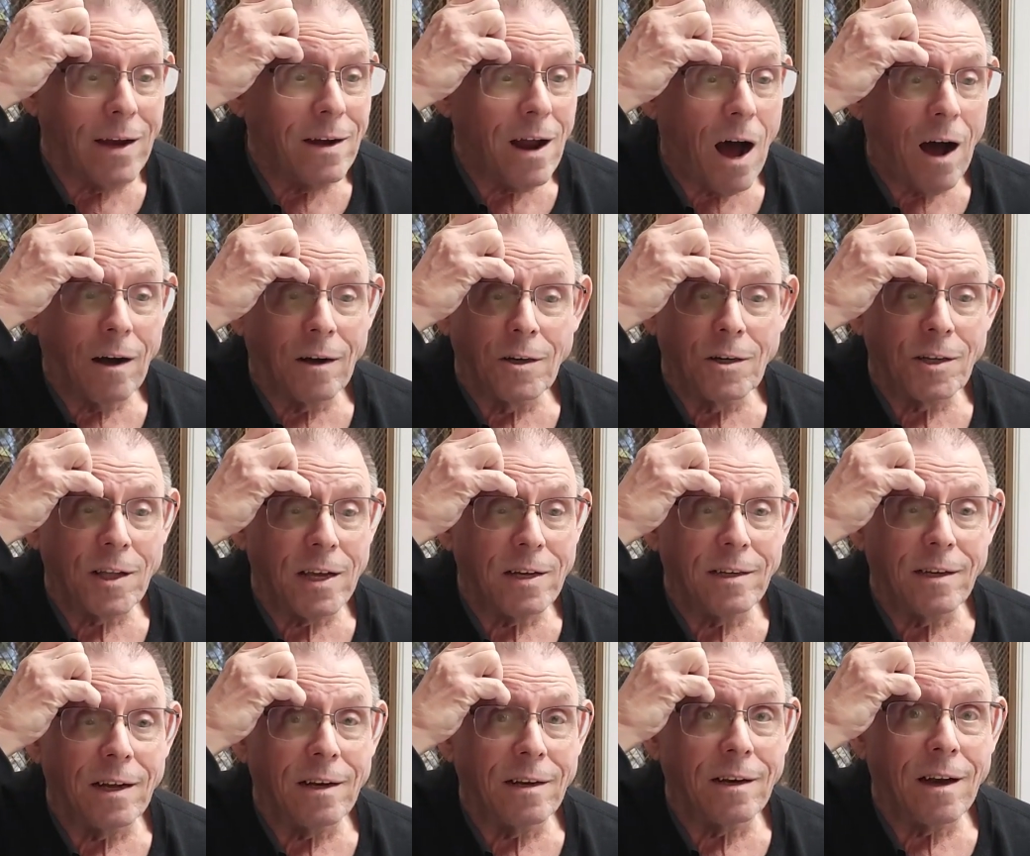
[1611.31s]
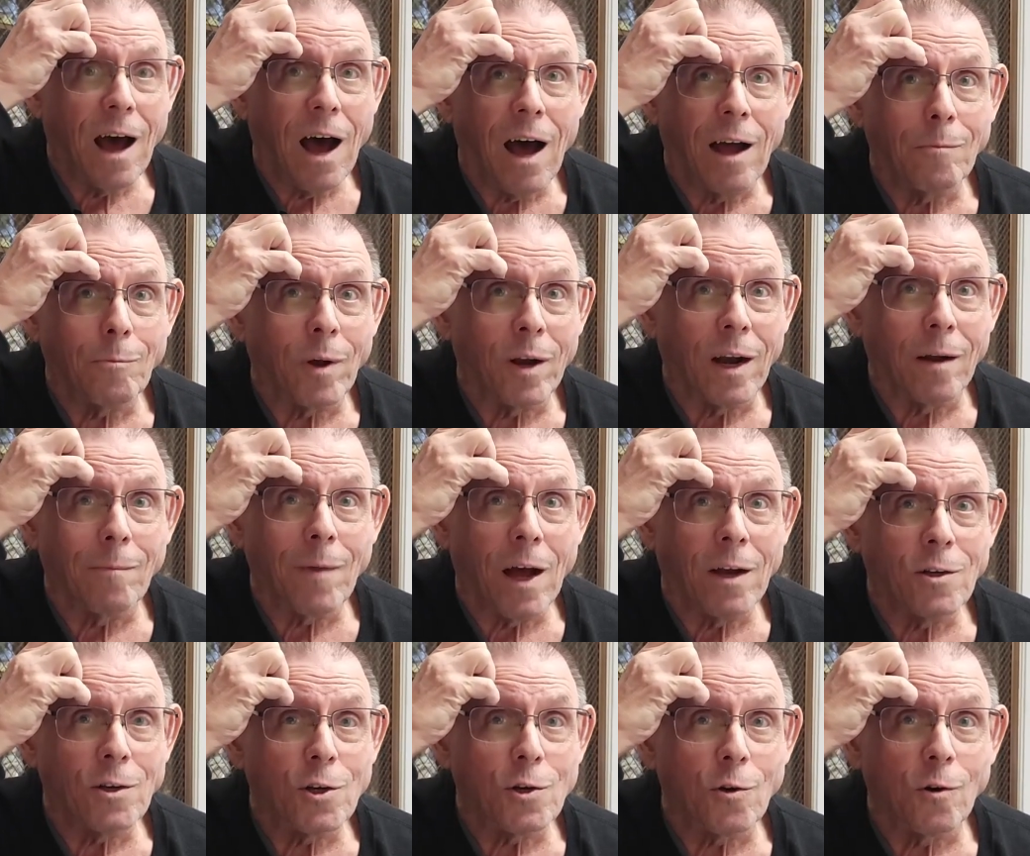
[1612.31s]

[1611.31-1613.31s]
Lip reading: To my knowledge, they did not, but I'm not